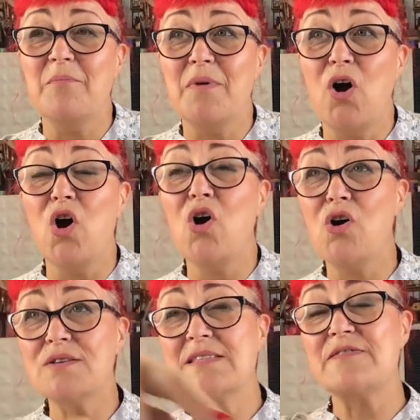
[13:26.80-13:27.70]

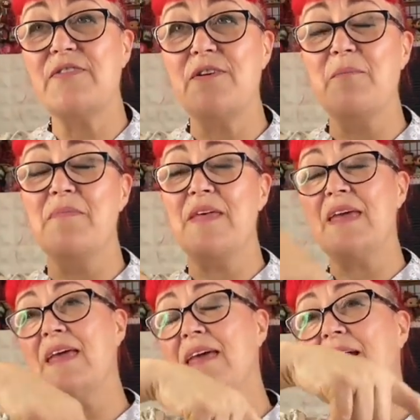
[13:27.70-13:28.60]
horse from
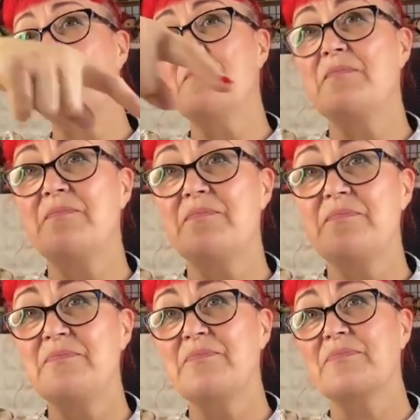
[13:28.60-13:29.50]
the
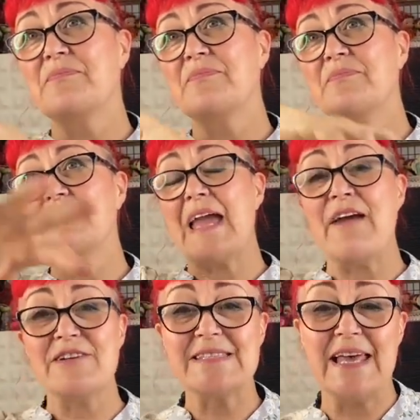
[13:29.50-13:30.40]

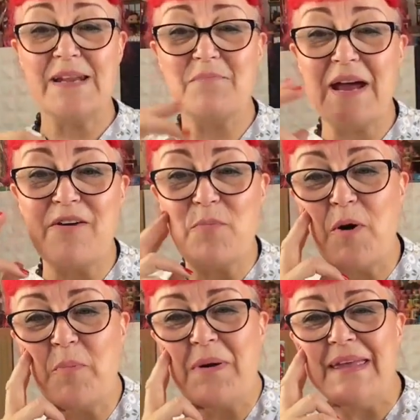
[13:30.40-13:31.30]
carousel in Mary
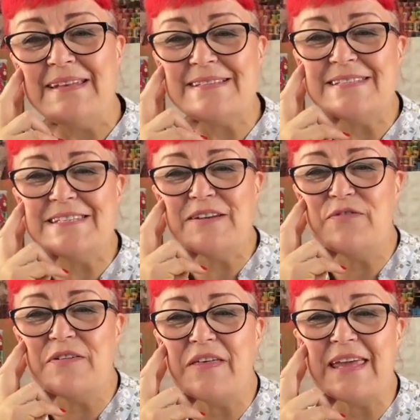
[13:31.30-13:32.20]
Poppins,
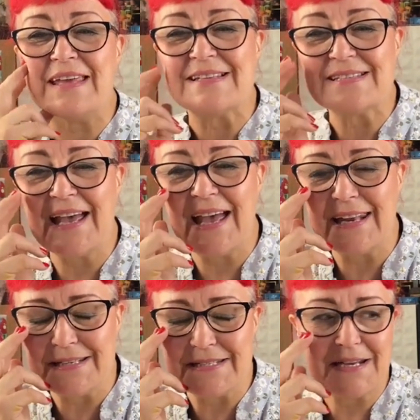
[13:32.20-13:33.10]
different things.
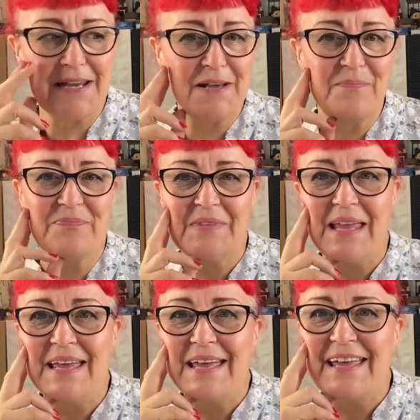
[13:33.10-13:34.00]
And
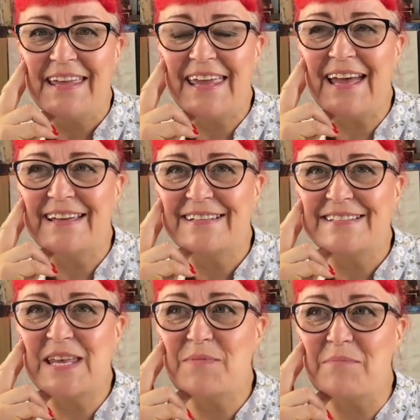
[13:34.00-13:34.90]
yeah,
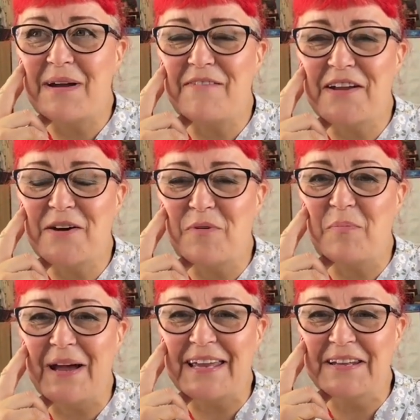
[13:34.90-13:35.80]
Tim and Mario were
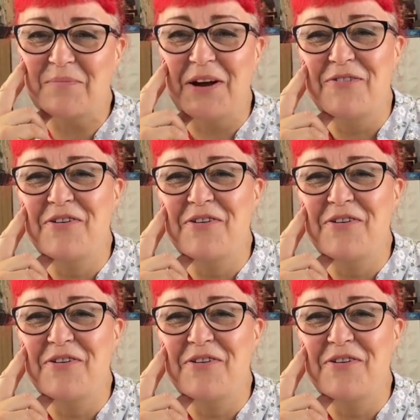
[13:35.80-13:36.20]
buying them,